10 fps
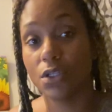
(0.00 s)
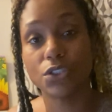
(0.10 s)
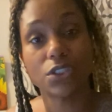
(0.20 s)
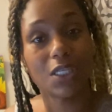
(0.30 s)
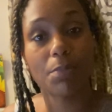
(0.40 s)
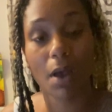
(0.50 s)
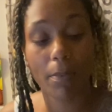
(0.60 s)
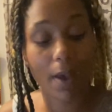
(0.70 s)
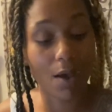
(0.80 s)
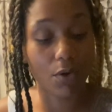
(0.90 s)
she
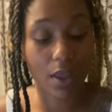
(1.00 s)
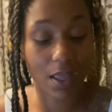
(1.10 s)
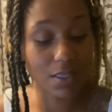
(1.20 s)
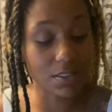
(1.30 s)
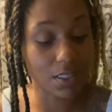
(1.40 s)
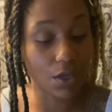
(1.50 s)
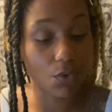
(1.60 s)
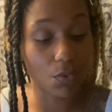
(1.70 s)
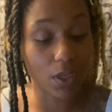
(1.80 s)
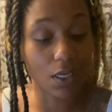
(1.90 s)
popped out as the
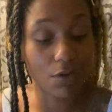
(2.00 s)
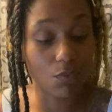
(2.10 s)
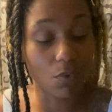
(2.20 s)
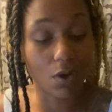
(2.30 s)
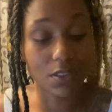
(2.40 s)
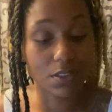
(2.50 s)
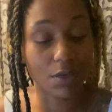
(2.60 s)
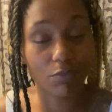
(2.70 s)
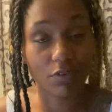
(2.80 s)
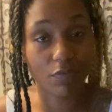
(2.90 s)
Queen of Wands
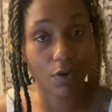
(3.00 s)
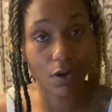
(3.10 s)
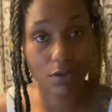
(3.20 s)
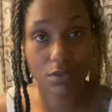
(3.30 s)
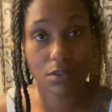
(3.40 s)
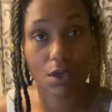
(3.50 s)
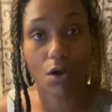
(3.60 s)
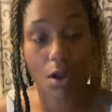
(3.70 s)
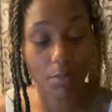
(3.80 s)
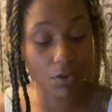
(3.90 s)
in reverse, a
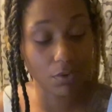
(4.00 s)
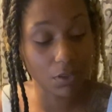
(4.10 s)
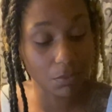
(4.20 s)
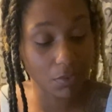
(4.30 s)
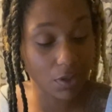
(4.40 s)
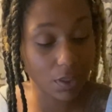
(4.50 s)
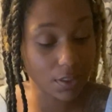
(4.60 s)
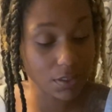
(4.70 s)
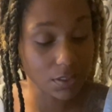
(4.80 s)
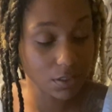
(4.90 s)
karmic Queen of Wands.